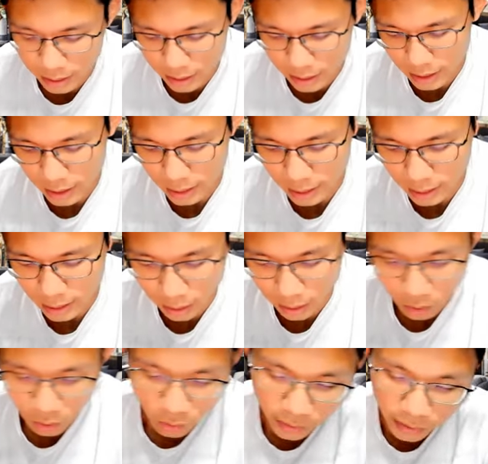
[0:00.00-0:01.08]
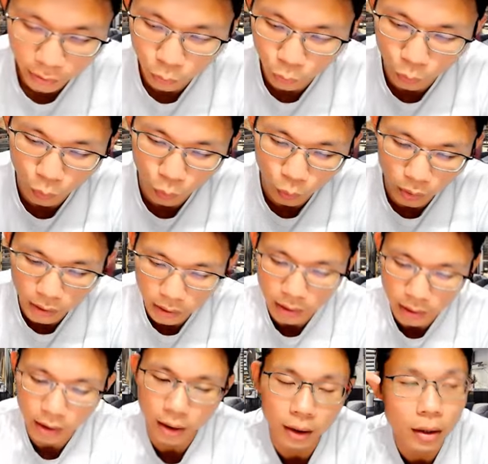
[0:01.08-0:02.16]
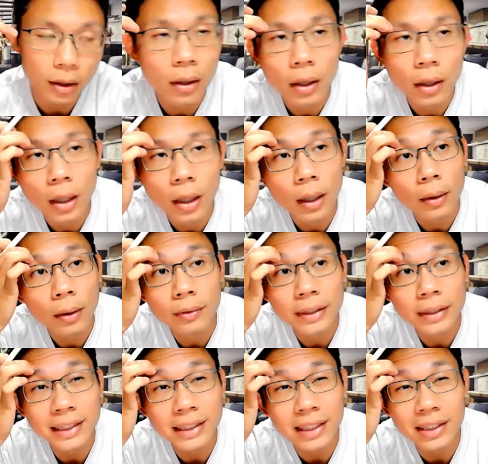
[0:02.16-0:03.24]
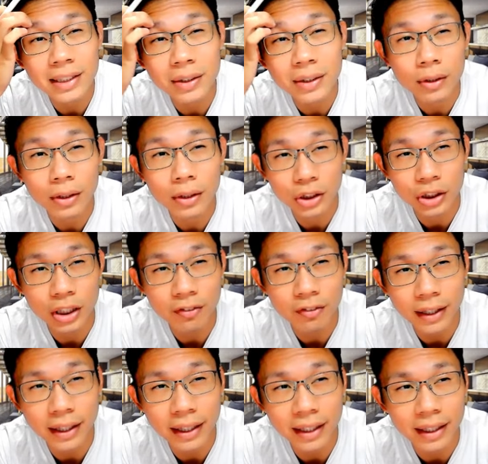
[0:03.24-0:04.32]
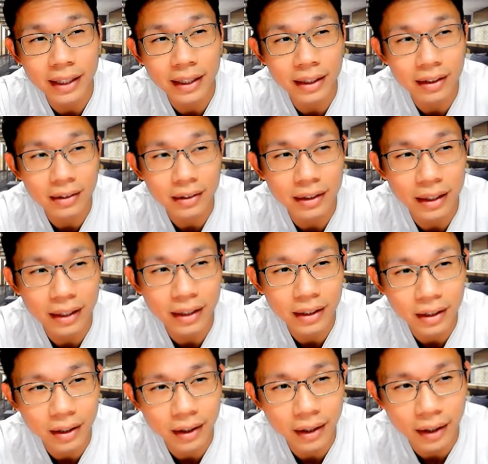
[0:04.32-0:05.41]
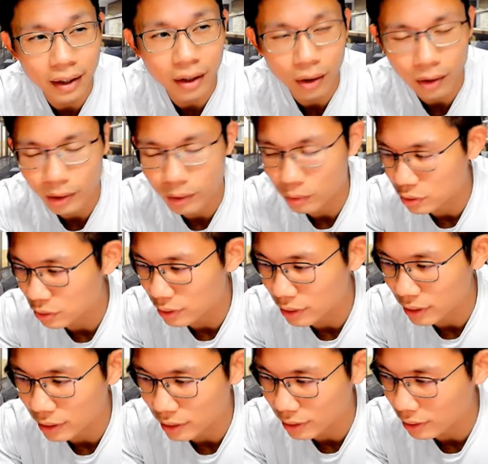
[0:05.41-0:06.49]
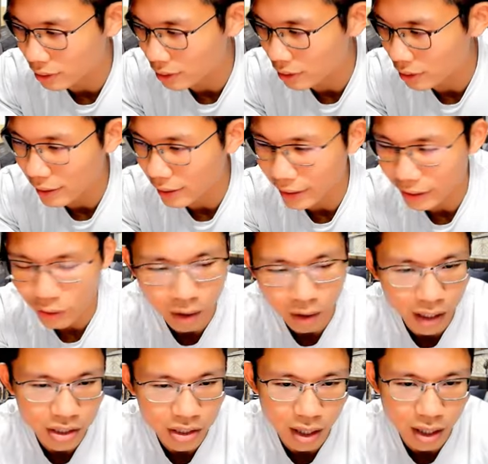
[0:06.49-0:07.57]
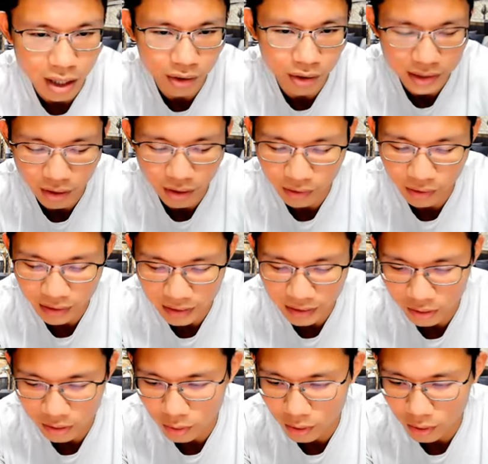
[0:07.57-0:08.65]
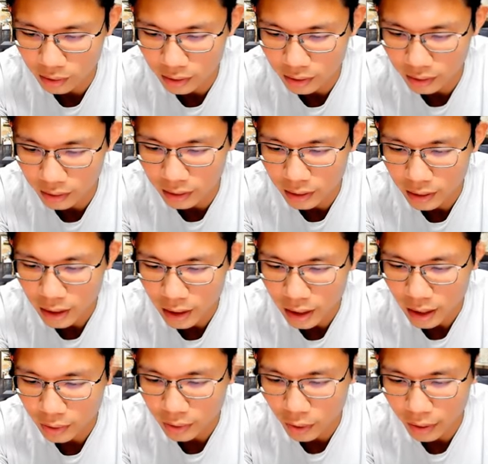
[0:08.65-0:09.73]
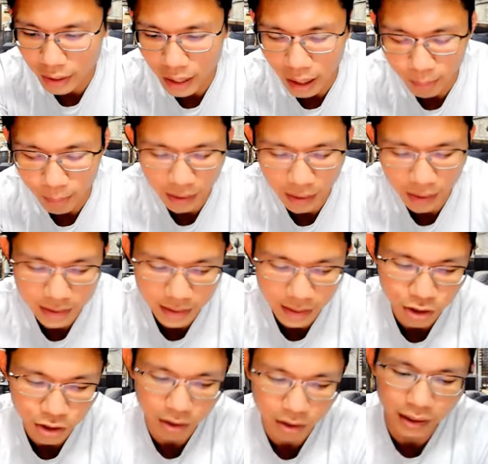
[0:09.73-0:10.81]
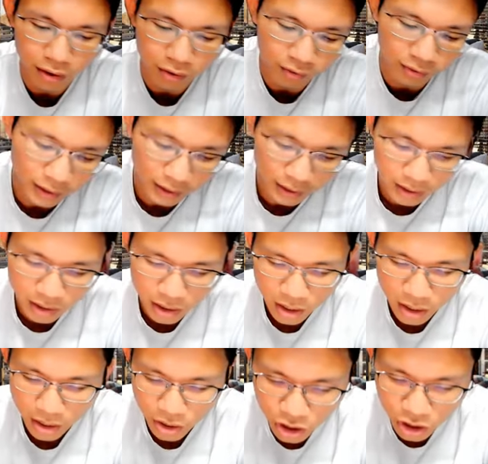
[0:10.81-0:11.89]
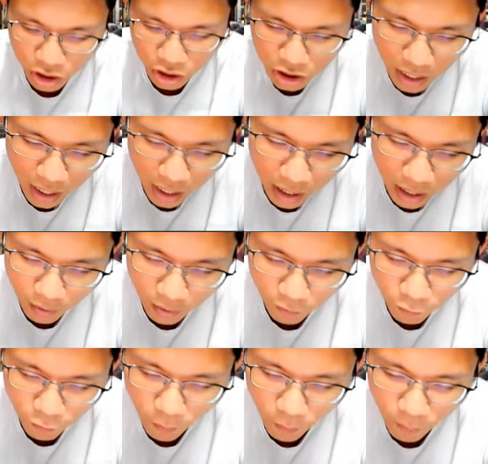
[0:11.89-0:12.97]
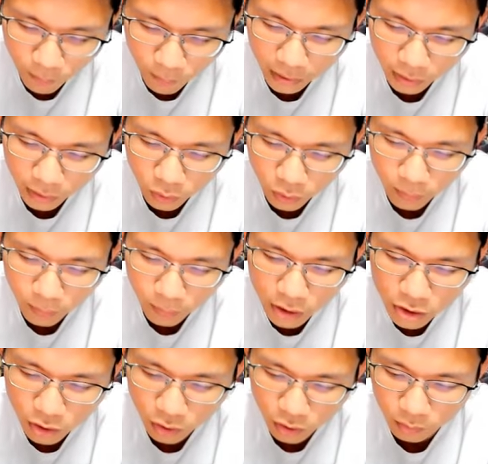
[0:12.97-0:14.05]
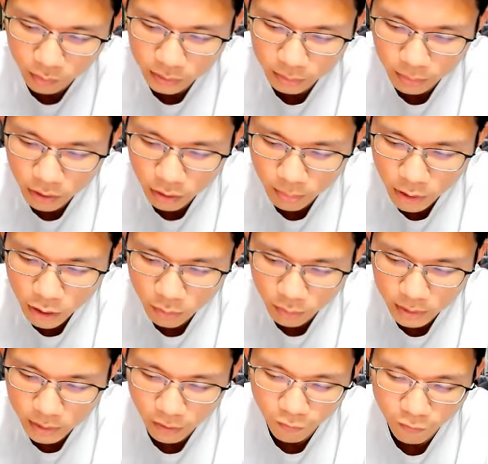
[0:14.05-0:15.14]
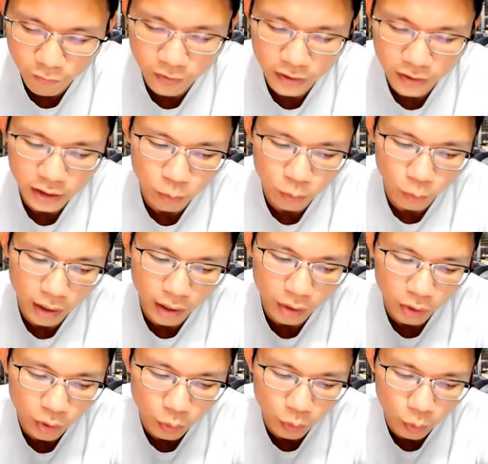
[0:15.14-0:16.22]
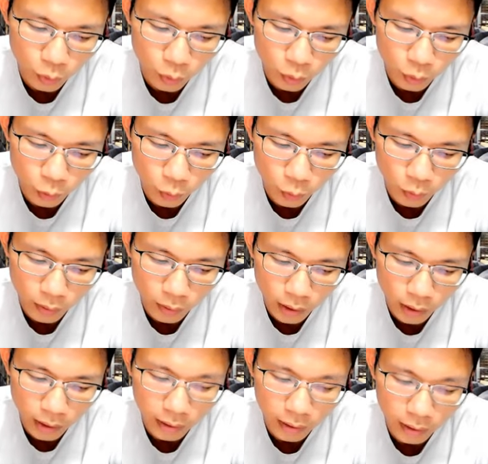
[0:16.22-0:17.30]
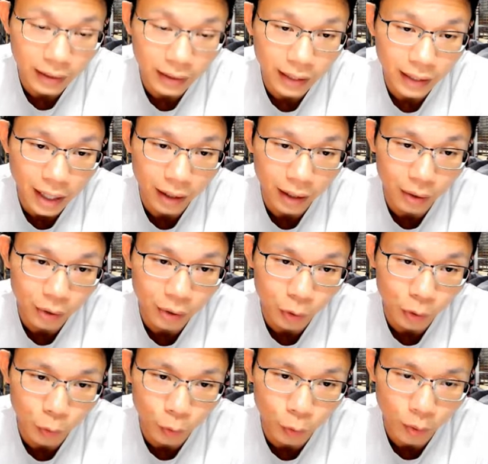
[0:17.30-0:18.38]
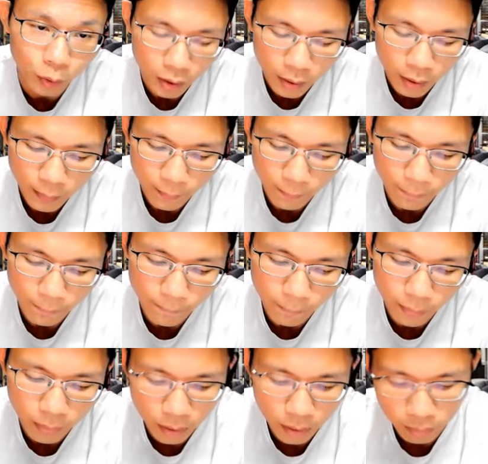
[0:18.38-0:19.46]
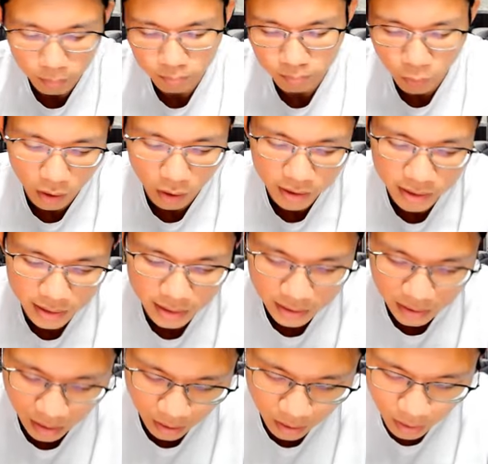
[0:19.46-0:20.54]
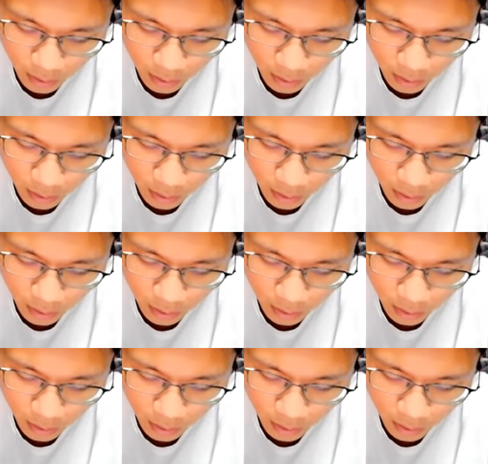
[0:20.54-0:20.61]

According to the recent, the GFA thing and also the aircon latch, all these kind of things. So all the URA harmonization kind of thing change from Lentor Mansion onwards. Lentor Mansion was the first one to kena the new policies lah.